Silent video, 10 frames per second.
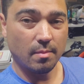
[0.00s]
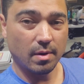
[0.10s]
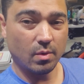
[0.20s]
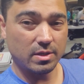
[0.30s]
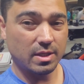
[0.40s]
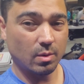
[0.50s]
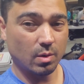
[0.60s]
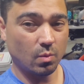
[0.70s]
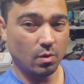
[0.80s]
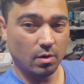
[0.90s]
but once they
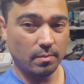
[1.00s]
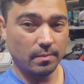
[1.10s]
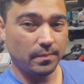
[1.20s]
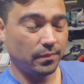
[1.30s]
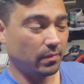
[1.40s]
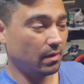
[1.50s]
were warm,